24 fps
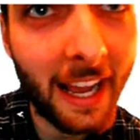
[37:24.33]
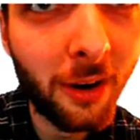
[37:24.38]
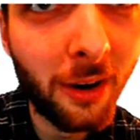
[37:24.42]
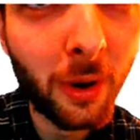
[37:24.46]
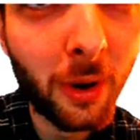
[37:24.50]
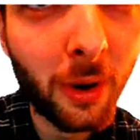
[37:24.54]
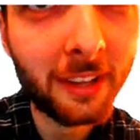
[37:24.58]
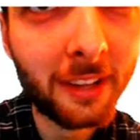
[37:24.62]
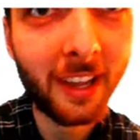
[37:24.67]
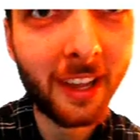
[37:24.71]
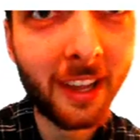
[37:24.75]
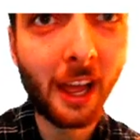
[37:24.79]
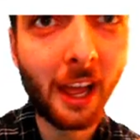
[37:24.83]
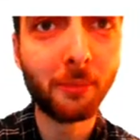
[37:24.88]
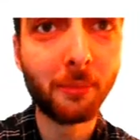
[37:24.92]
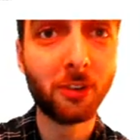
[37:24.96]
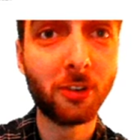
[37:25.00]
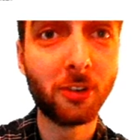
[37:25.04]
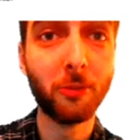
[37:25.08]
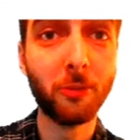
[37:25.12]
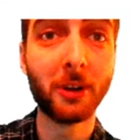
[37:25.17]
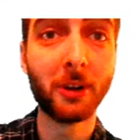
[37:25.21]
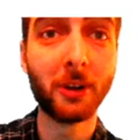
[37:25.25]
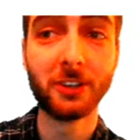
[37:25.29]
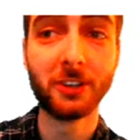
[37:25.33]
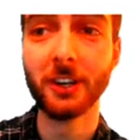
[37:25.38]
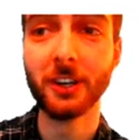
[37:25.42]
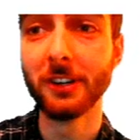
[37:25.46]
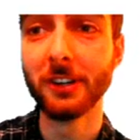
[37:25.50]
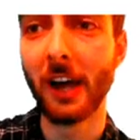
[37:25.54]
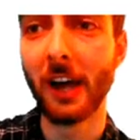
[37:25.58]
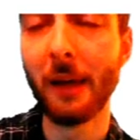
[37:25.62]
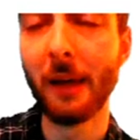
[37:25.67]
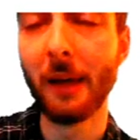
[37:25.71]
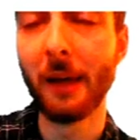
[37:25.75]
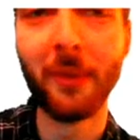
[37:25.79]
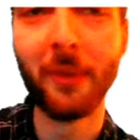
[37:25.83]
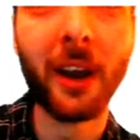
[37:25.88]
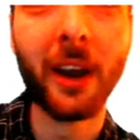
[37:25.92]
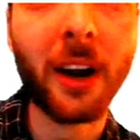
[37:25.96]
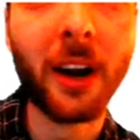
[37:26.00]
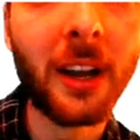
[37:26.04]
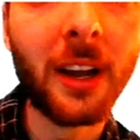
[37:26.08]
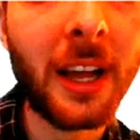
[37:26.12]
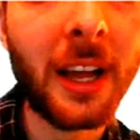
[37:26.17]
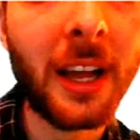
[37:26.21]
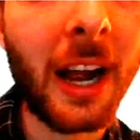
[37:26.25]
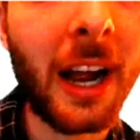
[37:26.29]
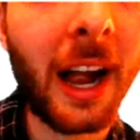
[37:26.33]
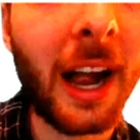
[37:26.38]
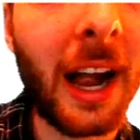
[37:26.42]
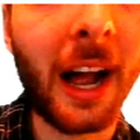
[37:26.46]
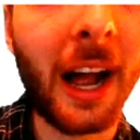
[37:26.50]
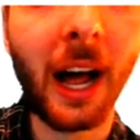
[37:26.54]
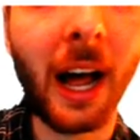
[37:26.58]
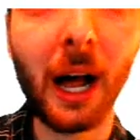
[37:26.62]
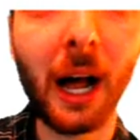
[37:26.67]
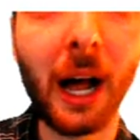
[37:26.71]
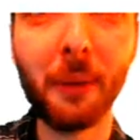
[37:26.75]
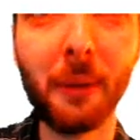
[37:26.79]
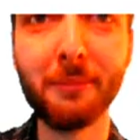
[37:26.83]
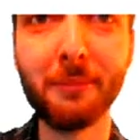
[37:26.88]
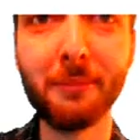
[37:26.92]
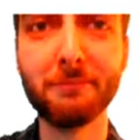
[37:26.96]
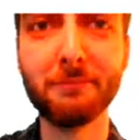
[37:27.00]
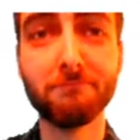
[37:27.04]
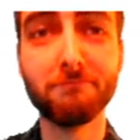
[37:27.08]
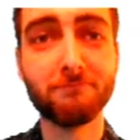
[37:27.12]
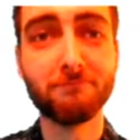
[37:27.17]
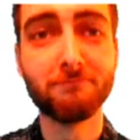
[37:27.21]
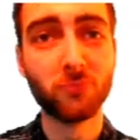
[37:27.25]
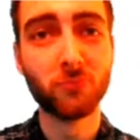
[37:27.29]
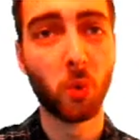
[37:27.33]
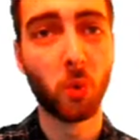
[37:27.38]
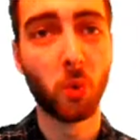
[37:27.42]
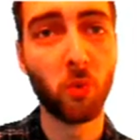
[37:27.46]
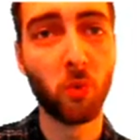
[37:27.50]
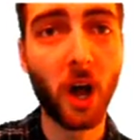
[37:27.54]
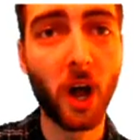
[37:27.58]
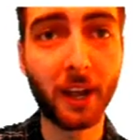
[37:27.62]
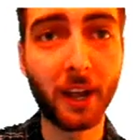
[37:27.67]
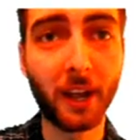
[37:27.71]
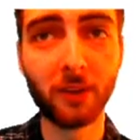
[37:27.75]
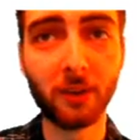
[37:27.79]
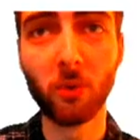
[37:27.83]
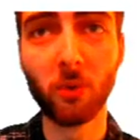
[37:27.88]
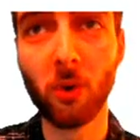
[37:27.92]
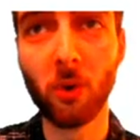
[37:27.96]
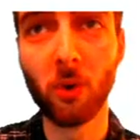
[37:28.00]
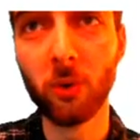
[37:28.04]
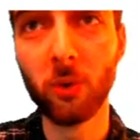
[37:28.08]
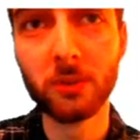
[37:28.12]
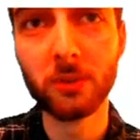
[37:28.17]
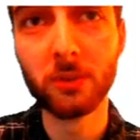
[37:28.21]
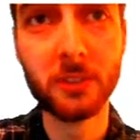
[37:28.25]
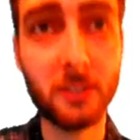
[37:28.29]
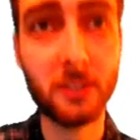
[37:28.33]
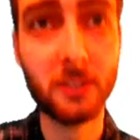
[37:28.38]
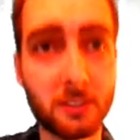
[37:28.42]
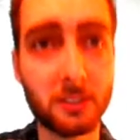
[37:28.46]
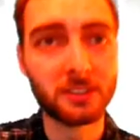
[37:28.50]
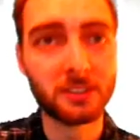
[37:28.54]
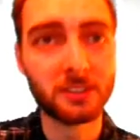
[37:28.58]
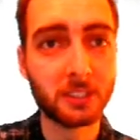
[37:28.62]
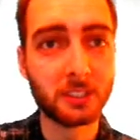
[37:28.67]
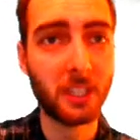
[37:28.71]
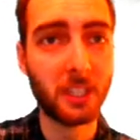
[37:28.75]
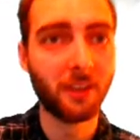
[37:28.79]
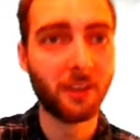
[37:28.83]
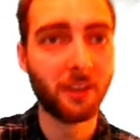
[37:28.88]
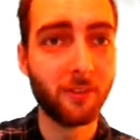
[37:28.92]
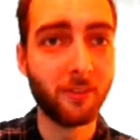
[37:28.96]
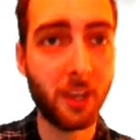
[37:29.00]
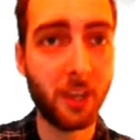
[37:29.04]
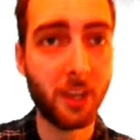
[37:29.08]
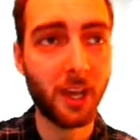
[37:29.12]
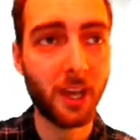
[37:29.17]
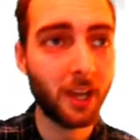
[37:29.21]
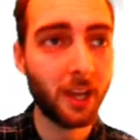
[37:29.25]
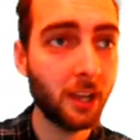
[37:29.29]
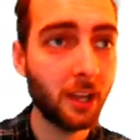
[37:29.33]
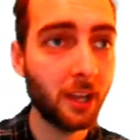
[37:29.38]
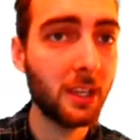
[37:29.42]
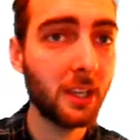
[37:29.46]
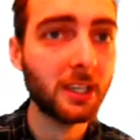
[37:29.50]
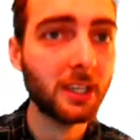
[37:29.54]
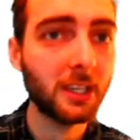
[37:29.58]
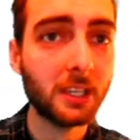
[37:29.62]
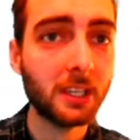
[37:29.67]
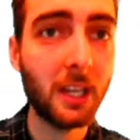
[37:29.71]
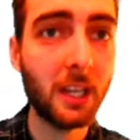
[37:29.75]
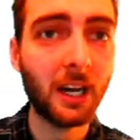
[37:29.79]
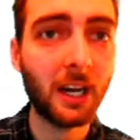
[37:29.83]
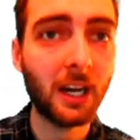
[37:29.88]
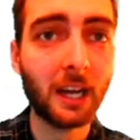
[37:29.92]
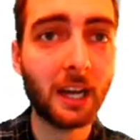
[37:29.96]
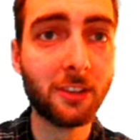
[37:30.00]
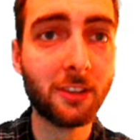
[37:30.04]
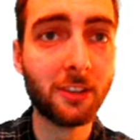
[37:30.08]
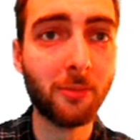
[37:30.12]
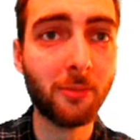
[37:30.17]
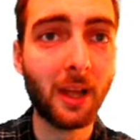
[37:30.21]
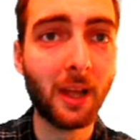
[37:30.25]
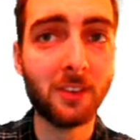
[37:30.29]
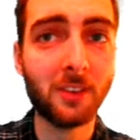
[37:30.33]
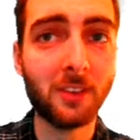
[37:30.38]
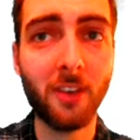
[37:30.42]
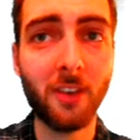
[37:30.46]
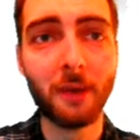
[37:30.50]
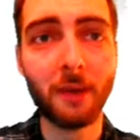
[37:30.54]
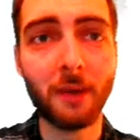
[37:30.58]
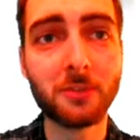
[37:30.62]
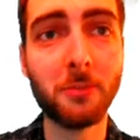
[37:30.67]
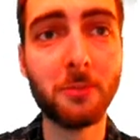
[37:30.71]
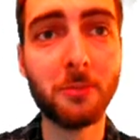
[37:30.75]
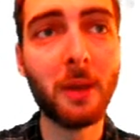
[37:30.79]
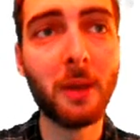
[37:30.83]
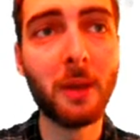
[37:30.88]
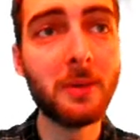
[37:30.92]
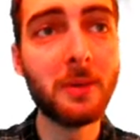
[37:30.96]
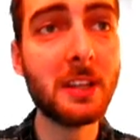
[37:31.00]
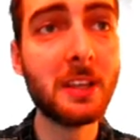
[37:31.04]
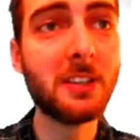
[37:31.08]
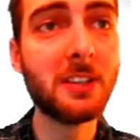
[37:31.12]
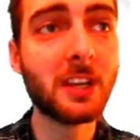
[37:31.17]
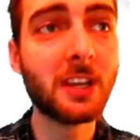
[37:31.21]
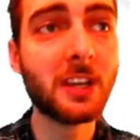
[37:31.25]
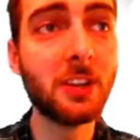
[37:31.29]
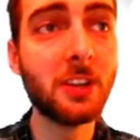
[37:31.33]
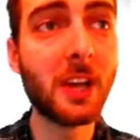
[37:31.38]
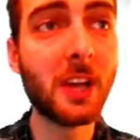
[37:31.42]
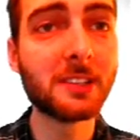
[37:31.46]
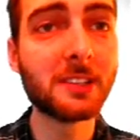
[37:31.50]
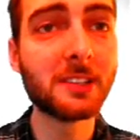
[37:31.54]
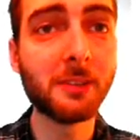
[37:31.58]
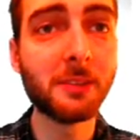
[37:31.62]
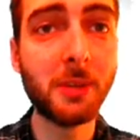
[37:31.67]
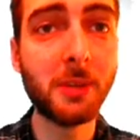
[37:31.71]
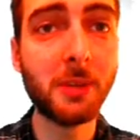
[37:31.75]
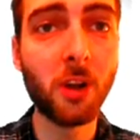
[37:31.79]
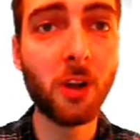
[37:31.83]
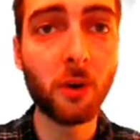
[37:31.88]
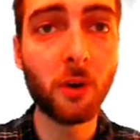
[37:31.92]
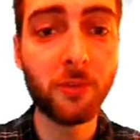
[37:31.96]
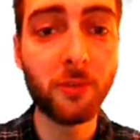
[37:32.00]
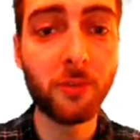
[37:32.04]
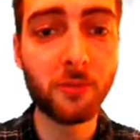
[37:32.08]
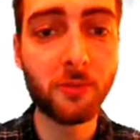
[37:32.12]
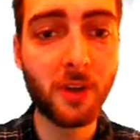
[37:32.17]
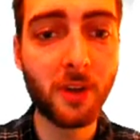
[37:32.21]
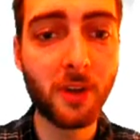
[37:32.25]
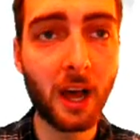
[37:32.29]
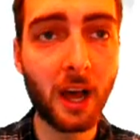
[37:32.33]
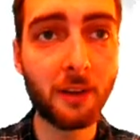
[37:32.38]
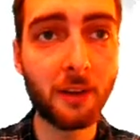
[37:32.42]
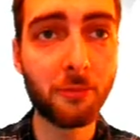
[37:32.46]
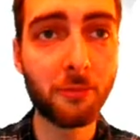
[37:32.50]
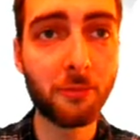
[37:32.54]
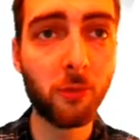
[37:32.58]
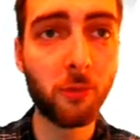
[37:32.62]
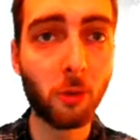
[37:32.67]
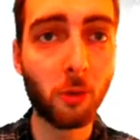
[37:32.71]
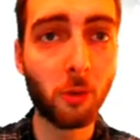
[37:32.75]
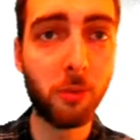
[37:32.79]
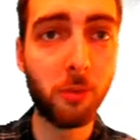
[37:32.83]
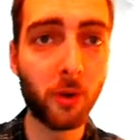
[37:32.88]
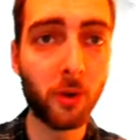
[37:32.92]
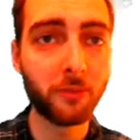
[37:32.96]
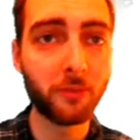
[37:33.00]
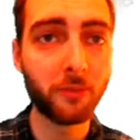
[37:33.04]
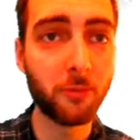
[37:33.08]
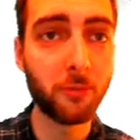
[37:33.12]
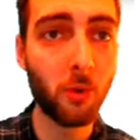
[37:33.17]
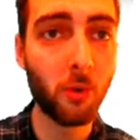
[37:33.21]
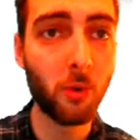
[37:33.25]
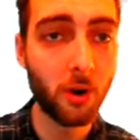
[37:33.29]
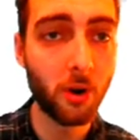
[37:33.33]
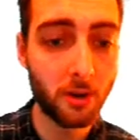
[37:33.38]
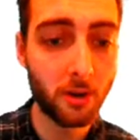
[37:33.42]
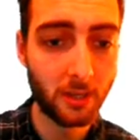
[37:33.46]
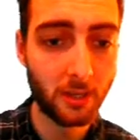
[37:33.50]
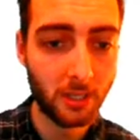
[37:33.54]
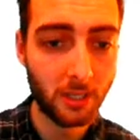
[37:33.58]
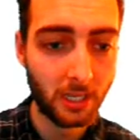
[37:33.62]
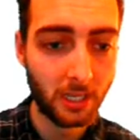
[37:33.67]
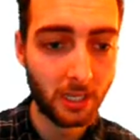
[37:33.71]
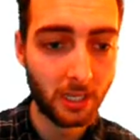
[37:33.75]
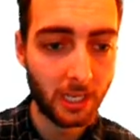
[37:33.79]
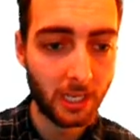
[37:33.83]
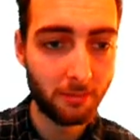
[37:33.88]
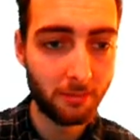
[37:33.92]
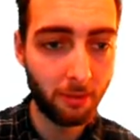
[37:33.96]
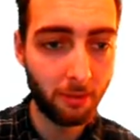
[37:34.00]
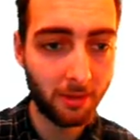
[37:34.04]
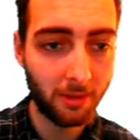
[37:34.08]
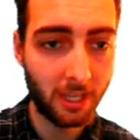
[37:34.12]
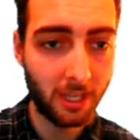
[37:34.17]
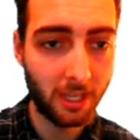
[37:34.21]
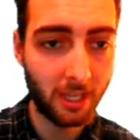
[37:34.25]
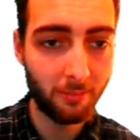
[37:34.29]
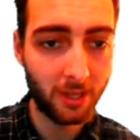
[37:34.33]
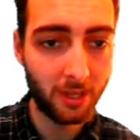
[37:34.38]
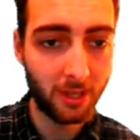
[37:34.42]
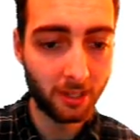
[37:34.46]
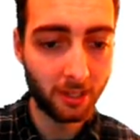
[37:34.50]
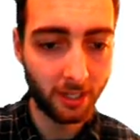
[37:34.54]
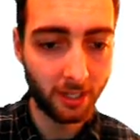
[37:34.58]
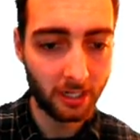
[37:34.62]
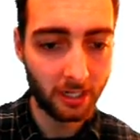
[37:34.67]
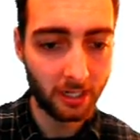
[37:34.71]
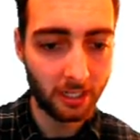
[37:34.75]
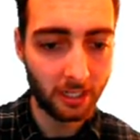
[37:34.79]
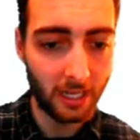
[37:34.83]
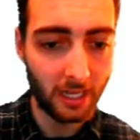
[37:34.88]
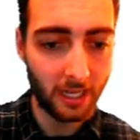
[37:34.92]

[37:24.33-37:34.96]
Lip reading: want to take up too much of your time here. We'll rock and roll. Give you some heads up. So maybe, can you guys let me know if you've got 4.4? Maybe give me a little,